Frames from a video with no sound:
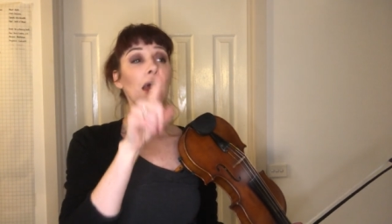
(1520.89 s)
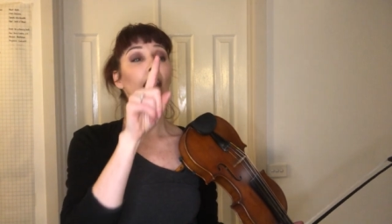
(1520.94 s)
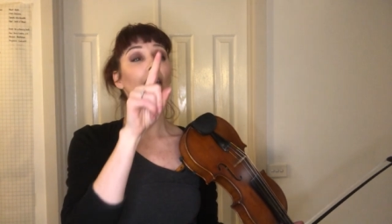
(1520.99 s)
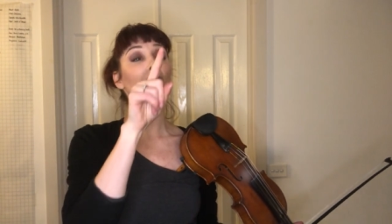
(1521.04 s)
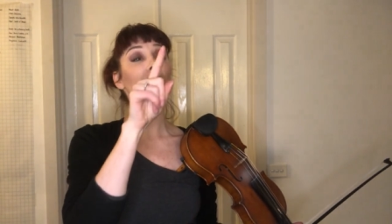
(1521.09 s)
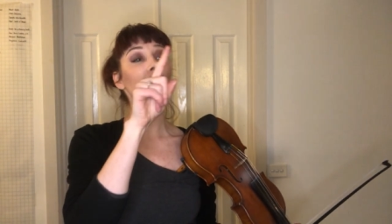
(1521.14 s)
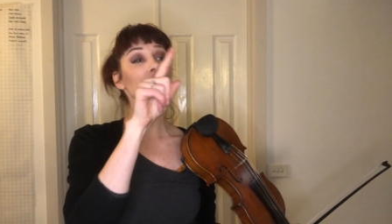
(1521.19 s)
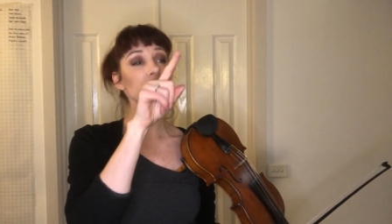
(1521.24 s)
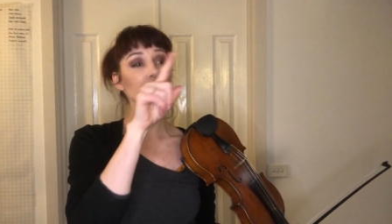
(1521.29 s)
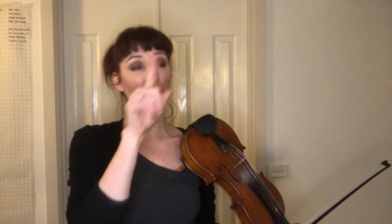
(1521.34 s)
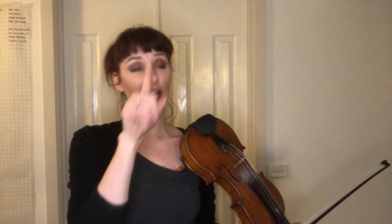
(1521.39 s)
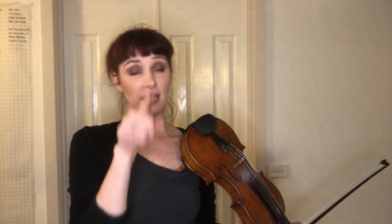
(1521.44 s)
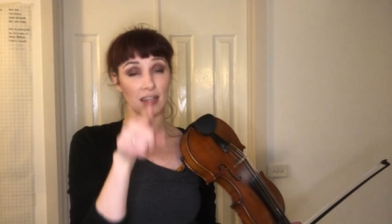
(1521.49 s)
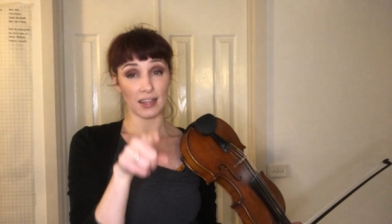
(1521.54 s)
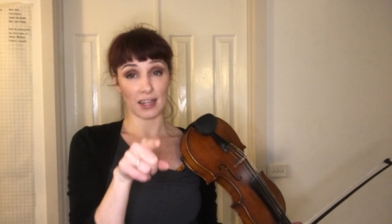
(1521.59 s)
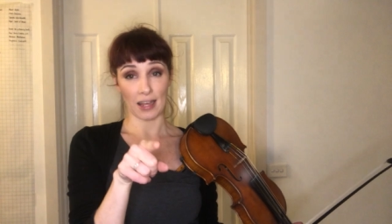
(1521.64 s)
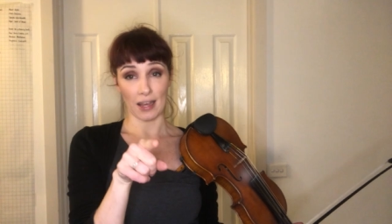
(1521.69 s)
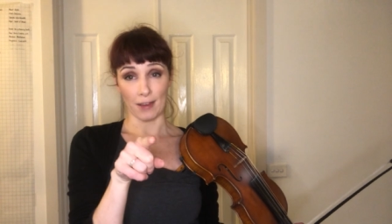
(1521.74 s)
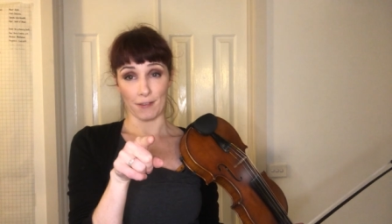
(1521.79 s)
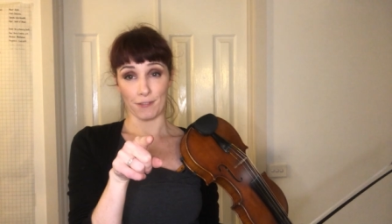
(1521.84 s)
and the G and
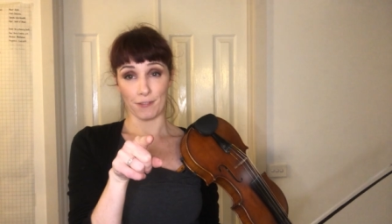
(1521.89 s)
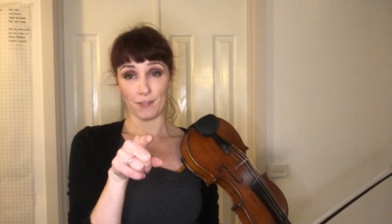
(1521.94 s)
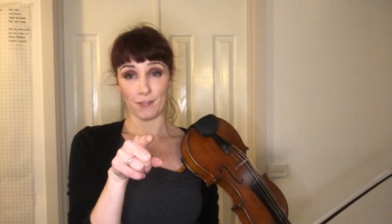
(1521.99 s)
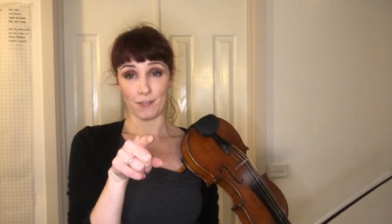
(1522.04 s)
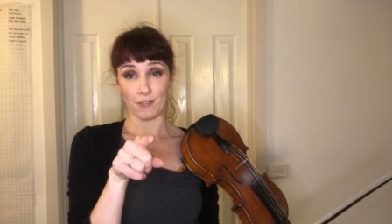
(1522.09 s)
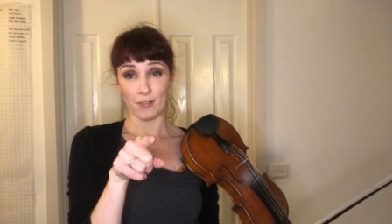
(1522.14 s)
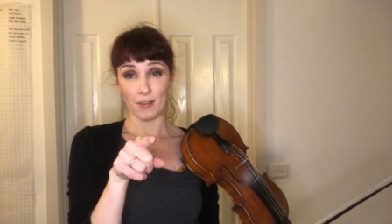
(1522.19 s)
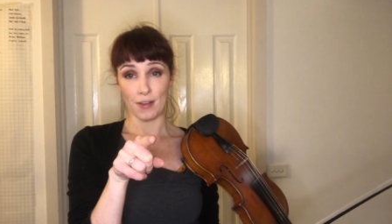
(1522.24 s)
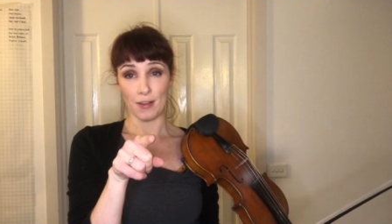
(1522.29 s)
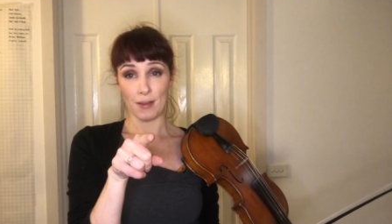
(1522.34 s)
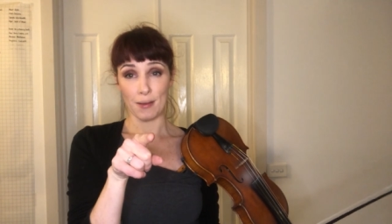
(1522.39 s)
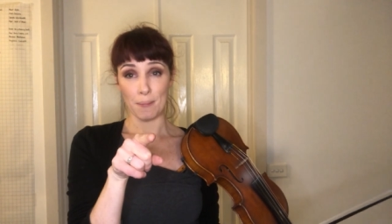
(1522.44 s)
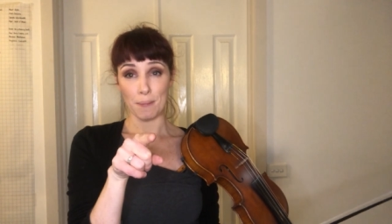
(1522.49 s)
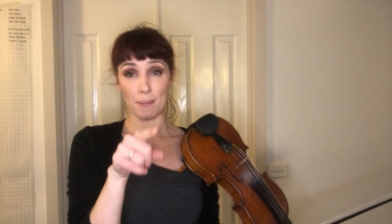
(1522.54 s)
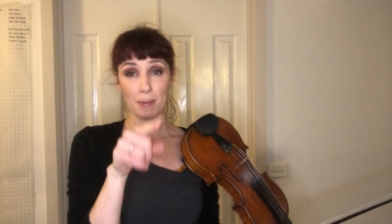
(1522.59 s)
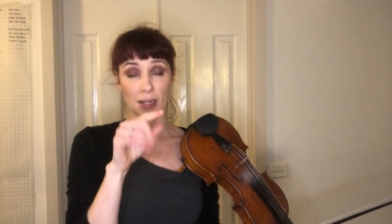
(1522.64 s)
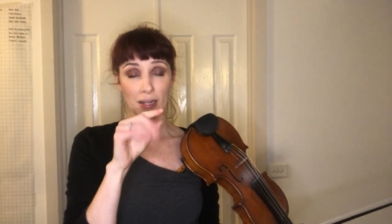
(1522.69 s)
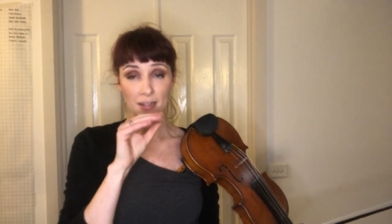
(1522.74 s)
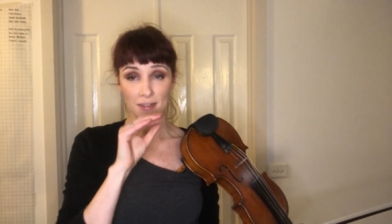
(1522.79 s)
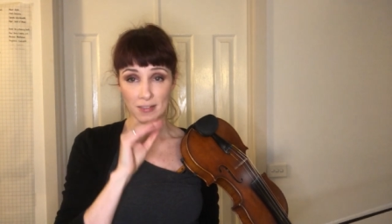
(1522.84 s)
the F,
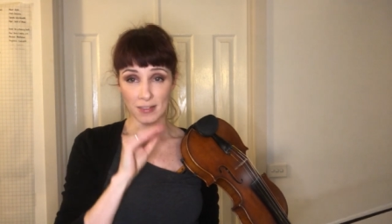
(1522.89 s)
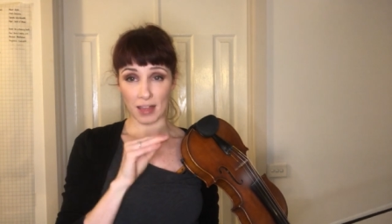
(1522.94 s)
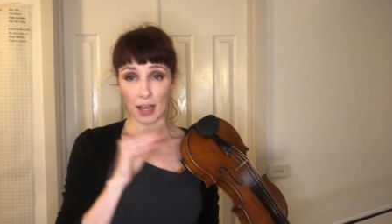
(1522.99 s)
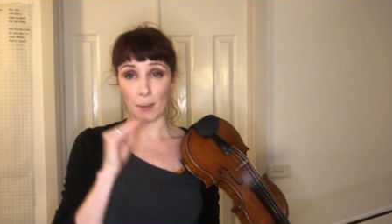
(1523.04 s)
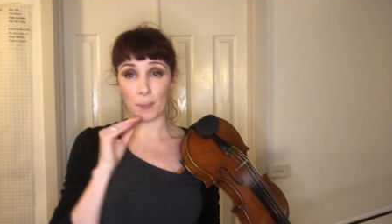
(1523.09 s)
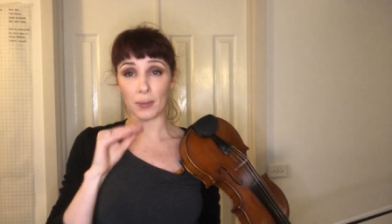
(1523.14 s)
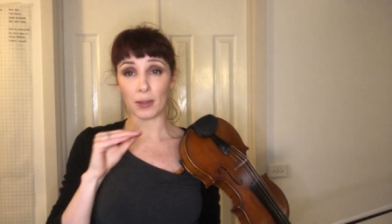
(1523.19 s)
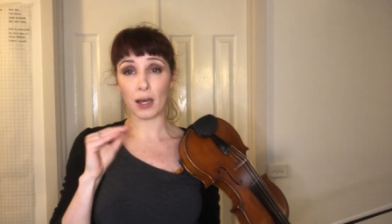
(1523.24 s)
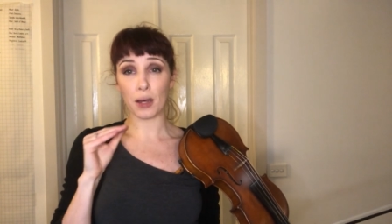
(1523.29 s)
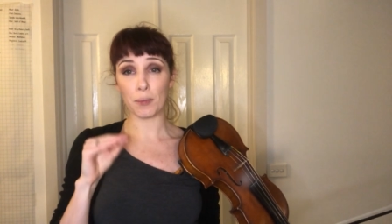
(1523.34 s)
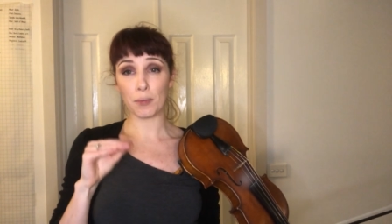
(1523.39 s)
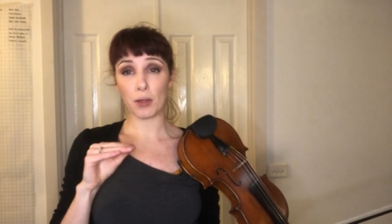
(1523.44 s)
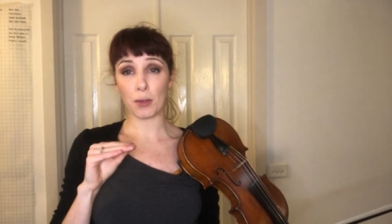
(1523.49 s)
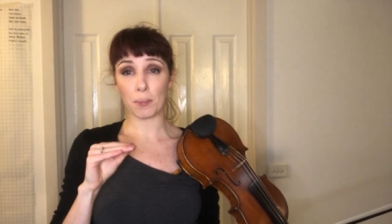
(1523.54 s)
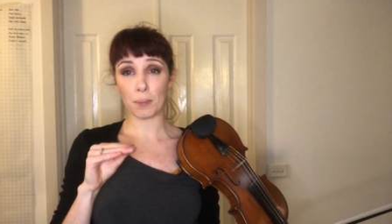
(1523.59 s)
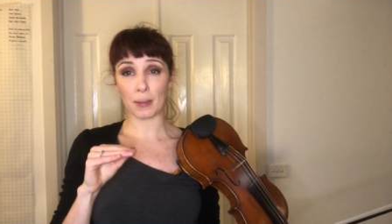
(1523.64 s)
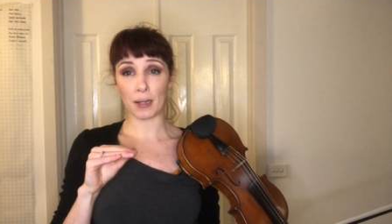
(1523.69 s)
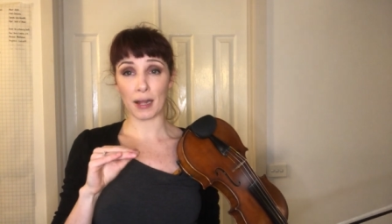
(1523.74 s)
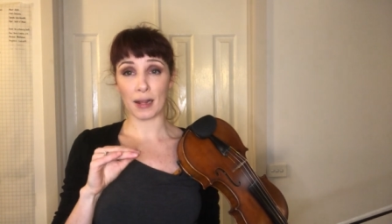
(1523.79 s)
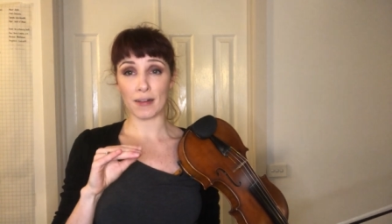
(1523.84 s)
because that will help you
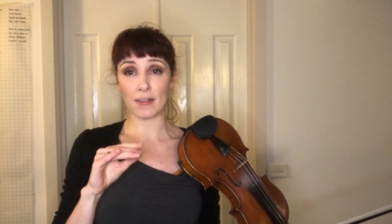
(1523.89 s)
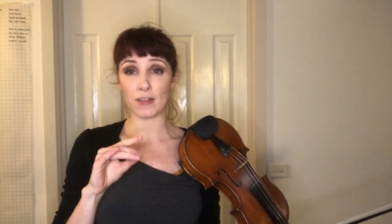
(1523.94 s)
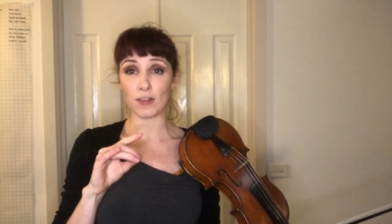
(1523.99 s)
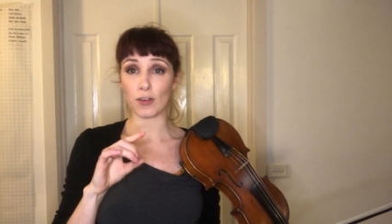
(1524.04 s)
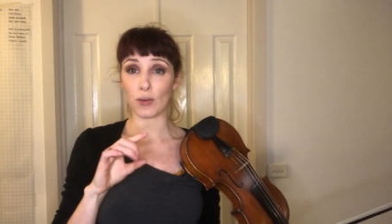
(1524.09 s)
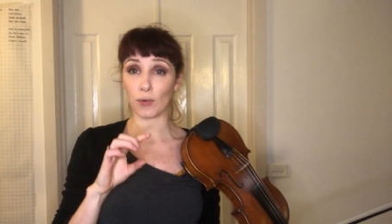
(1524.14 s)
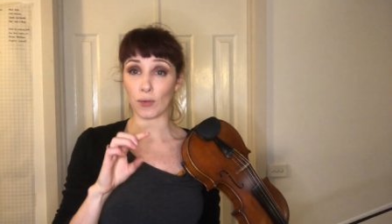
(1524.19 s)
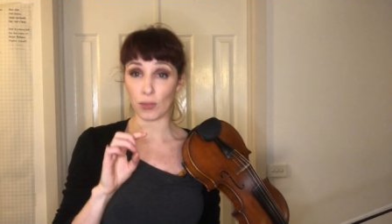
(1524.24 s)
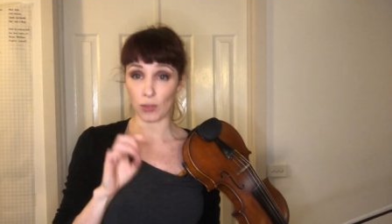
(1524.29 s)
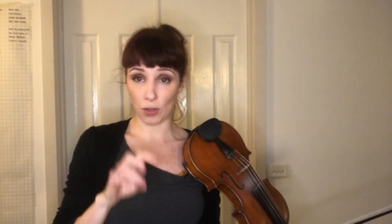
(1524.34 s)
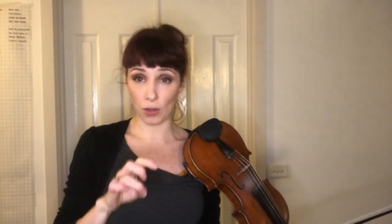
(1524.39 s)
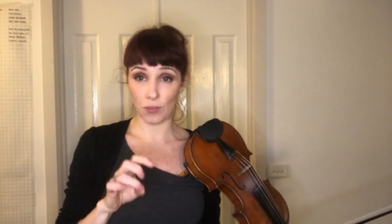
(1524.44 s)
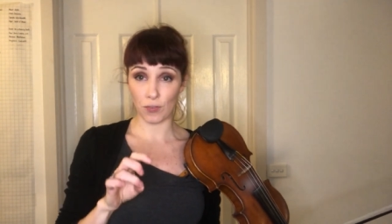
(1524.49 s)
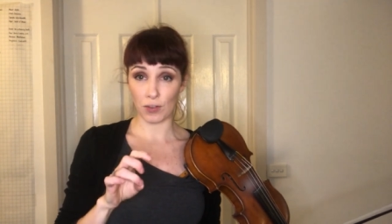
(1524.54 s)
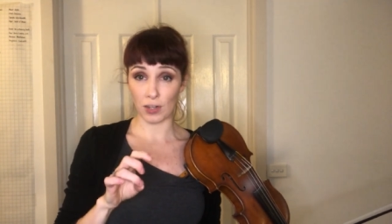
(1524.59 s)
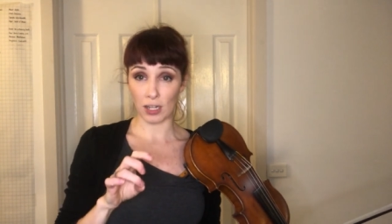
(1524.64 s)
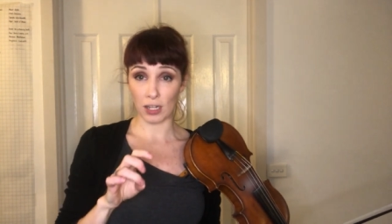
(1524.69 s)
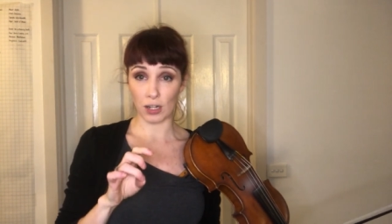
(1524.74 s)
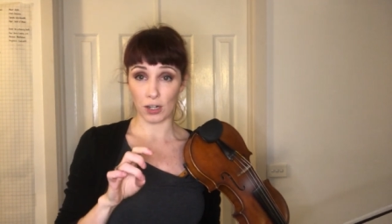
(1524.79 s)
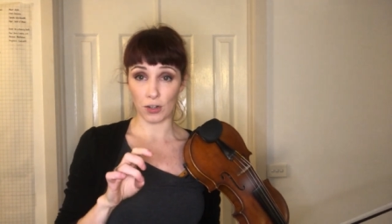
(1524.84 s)
place your
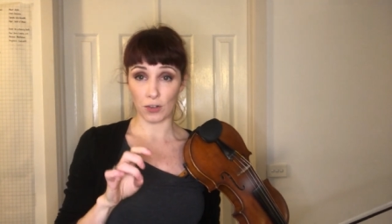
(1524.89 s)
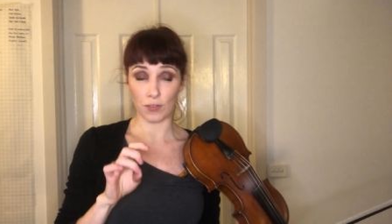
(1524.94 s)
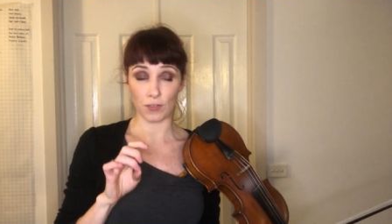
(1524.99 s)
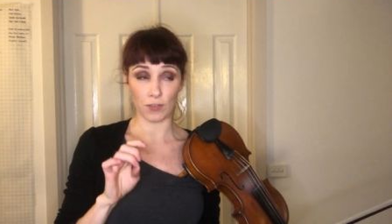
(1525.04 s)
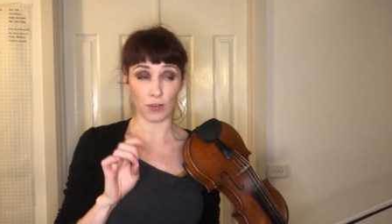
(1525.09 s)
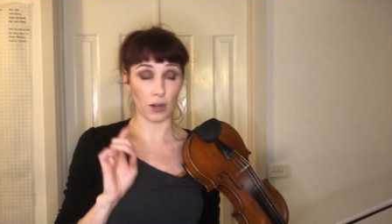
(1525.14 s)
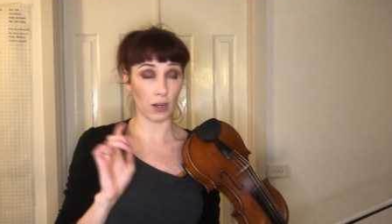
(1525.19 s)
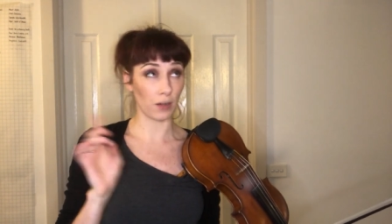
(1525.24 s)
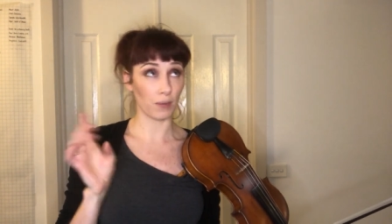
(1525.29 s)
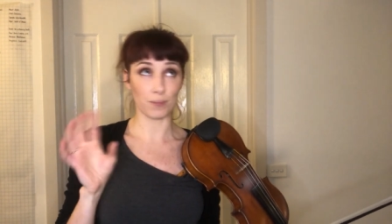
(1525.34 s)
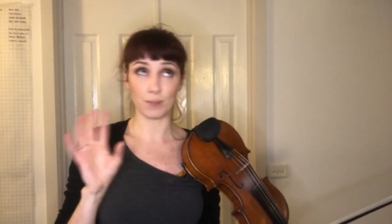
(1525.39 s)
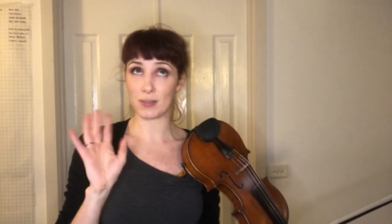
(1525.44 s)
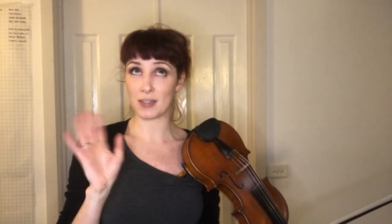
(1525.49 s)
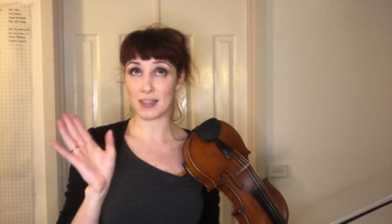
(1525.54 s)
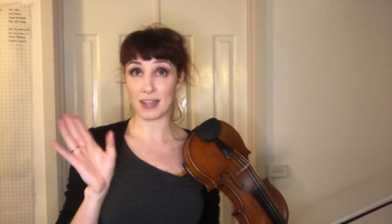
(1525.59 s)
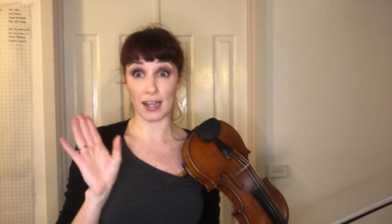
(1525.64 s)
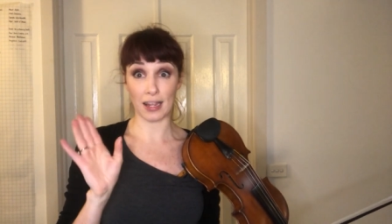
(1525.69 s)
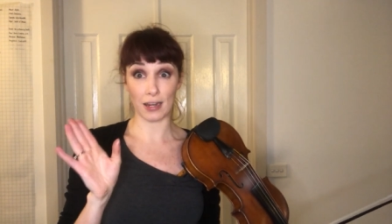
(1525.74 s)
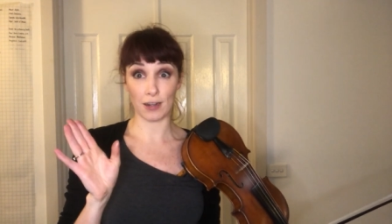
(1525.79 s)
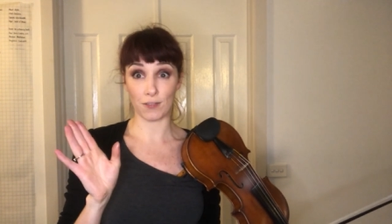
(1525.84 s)

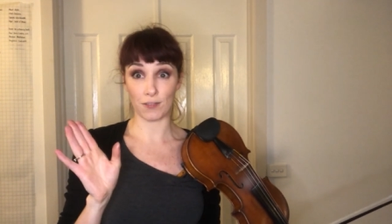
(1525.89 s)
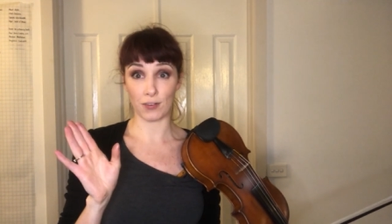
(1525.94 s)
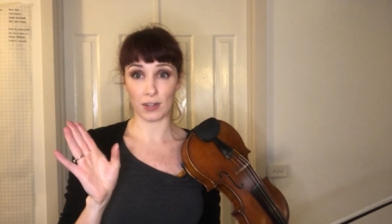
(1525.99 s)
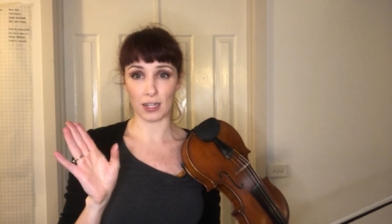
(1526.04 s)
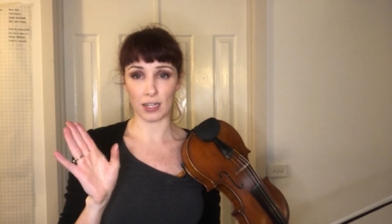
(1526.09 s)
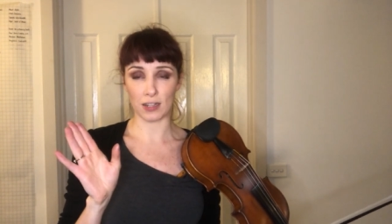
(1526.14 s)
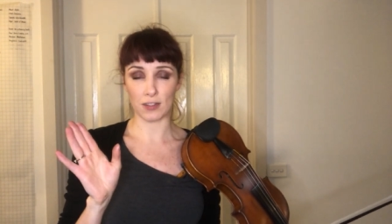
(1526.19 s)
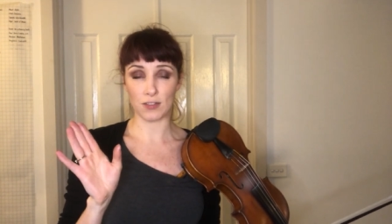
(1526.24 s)
second finger,